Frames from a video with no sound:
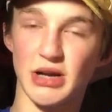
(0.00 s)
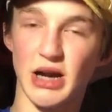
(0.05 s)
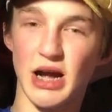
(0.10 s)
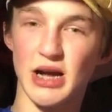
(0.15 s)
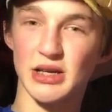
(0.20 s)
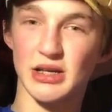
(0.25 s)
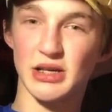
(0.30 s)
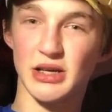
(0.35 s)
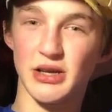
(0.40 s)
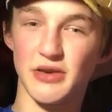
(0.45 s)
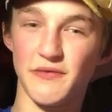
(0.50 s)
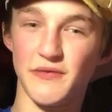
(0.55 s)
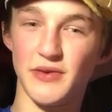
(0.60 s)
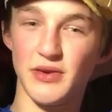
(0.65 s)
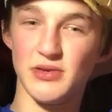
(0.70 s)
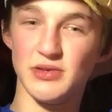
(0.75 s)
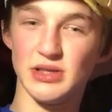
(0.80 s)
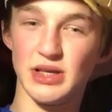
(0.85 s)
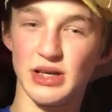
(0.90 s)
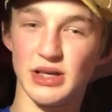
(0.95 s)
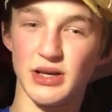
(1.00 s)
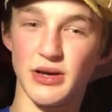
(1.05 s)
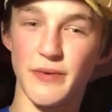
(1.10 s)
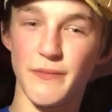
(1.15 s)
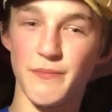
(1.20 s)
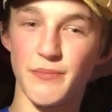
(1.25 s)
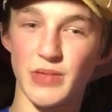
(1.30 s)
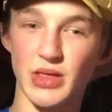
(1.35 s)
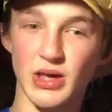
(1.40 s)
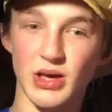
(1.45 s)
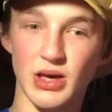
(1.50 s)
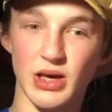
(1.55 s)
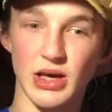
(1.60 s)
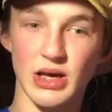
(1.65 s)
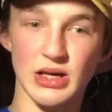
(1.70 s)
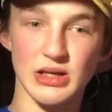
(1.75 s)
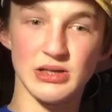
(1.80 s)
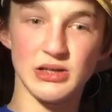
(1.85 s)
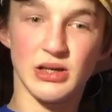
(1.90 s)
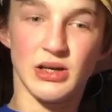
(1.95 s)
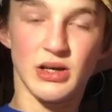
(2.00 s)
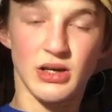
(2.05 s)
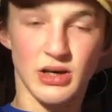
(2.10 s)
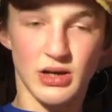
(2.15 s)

kind of confusing is,